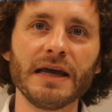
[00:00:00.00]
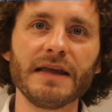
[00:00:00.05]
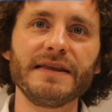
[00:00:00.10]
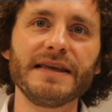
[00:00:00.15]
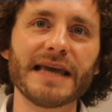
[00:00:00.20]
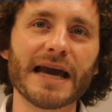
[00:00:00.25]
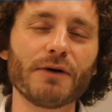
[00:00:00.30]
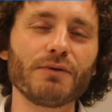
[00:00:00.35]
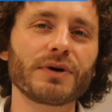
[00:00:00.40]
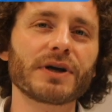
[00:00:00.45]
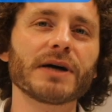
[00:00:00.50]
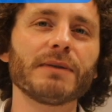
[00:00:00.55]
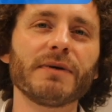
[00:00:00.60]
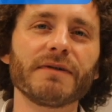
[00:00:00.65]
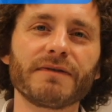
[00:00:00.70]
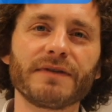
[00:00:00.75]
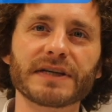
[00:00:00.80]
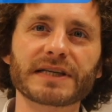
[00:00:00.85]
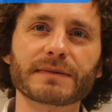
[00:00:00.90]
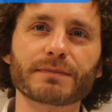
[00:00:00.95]
The outcome
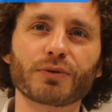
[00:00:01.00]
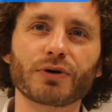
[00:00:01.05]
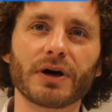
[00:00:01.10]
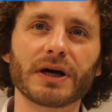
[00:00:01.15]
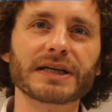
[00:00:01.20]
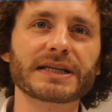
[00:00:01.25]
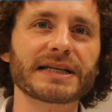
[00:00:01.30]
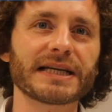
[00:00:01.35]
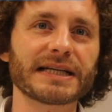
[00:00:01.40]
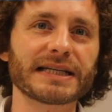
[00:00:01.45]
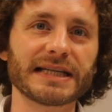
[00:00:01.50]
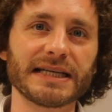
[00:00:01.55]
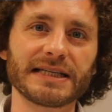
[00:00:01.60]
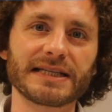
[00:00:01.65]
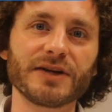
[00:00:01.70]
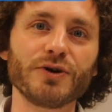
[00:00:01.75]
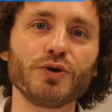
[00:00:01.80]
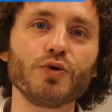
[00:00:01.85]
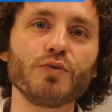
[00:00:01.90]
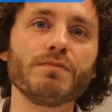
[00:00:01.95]
of this process is
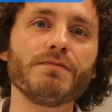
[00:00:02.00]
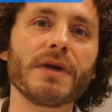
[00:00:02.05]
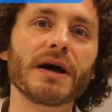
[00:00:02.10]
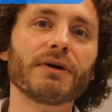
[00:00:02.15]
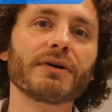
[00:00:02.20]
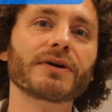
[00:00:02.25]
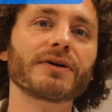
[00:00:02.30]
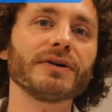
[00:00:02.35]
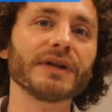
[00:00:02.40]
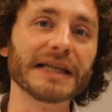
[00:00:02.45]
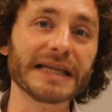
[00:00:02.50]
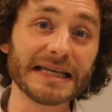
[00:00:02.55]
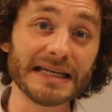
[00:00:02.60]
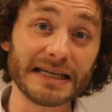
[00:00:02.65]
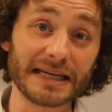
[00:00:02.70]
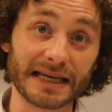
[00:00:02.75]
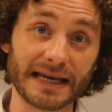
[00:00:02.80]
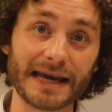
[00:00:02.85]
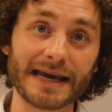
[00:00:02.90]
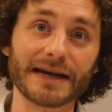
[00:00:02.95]
a numerical
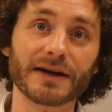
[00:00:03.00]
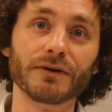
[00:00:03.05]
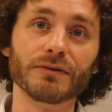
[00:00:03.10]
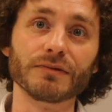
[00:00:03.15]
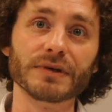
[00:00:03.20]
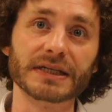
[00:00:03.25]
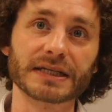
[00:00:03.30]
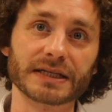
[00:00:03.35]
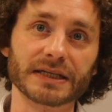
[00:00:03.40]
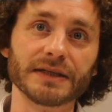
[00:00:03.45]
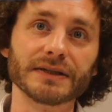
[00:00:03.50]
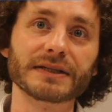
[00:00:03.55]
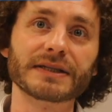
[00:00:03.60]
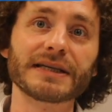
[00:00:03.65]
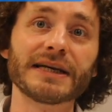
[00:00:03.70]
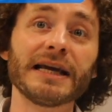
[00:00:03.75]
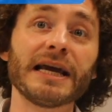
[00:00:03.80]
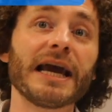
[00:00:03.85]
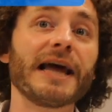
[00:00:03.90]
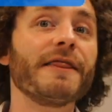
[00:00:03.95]
indicator
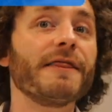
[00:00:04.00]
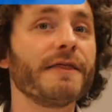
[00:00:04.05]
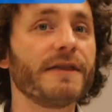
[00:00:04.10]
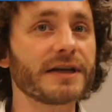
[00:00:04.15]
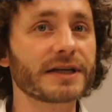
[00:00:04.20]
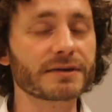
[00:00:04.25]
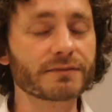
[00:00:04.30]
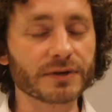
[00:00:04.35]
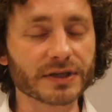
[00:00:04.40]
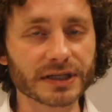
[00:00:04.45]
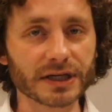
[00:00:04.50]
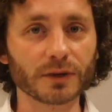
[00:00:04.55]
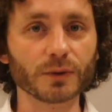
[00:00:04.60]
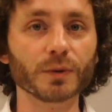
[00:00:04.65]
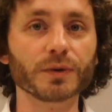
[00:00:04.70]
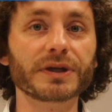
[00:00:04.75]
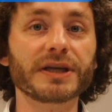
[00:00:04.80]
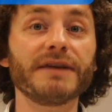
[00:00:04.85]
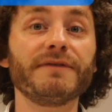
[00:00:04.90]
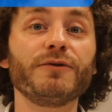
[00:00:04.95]
result, and this
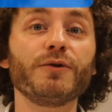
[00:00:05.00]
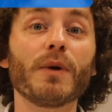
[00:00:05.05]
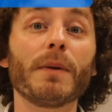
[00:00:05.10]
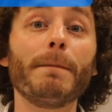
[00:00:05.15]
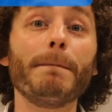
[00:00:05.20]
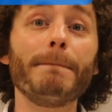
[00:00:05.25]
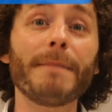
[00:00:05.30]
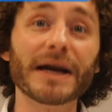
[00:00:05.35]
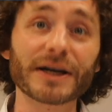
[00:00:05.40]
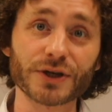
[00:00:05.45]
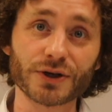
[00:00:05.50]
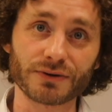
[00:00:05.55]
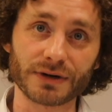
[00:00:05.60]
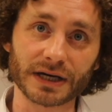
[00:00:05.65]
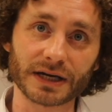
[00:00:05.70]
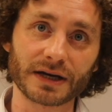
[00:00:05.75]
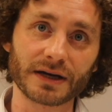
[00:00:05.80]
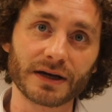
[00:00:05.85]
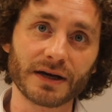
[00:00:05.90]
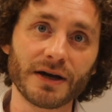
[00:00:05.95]
result will give you a
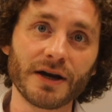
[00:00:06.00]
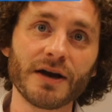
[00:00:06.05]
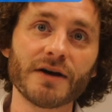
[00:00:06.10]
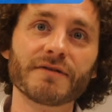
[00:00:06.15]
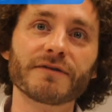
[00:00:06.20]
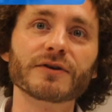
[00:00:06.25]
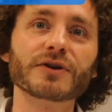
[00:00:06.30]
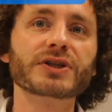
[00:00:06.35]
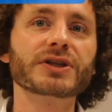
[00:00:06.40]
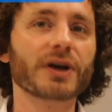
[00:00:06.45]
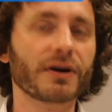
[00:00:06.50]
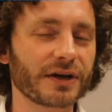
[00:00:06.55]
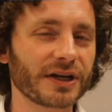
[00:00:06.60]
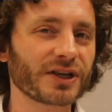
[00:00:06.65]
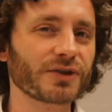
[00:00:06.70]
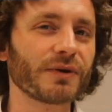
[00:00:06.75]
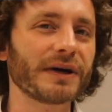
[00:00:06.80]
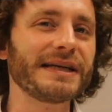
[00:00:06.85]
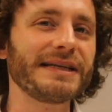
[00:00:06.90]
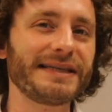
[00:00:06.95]
metric for starting
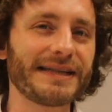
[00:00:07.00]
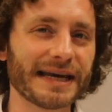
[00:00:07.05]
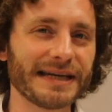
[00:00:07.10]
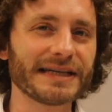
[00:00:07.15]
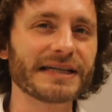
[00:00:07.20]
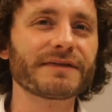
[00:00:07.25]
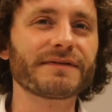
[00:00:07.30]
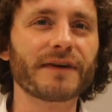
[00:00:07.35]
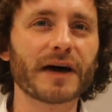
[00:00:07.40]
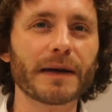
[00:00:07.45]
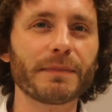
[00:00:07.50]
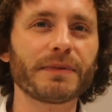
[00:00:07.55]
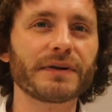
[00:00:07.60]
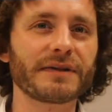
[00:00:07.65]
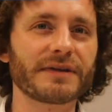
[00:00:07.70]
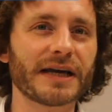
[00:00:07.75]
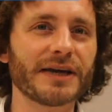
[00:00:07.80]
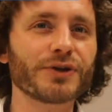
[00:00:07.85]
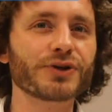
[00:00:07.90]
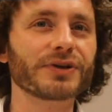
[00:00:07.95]
to identify
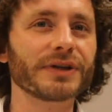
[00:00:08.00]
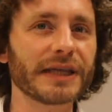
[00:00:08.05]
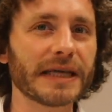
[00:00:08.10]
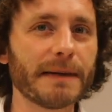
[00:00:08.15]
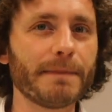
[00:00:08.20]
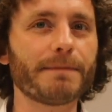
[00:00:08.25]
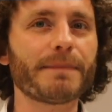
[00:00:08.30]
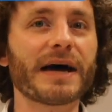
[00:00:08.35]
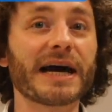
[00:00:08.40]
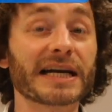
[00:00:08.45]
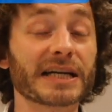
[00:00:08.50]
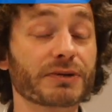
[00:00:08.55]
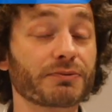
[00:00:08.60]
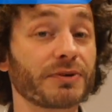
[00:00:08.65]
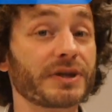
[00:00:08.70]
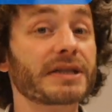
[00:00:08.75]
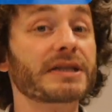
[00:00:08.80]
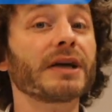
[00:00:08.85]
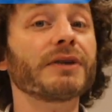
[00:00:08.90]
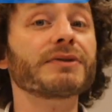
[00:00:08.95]
potential impacts
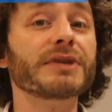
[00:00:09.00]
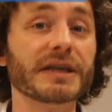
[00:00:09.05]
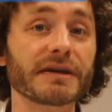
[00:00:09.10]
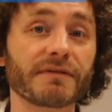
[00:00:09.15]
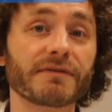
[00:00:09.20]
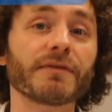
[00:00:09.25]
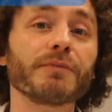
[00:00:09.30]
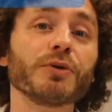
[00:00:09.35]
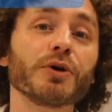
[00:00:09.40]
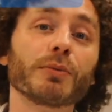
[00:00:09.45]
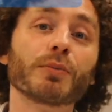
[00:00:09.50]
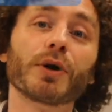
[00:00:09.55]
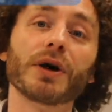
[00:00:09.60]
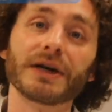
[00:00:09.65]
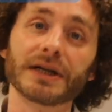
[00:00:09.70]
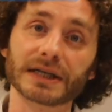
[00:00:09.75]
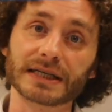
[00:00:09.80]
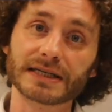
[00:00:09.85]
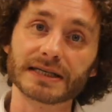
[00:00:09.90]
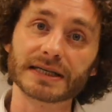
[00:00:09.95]
resulting from your
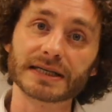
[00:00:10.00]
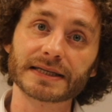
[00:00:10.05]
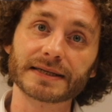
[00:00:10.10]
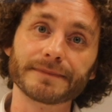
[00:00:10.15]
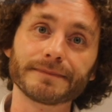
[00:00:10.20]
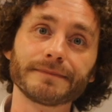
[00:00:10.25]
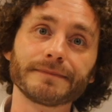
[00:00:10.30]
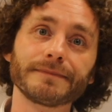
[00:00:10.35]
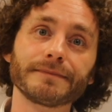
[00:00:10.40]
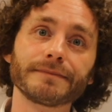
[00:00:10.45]
product system.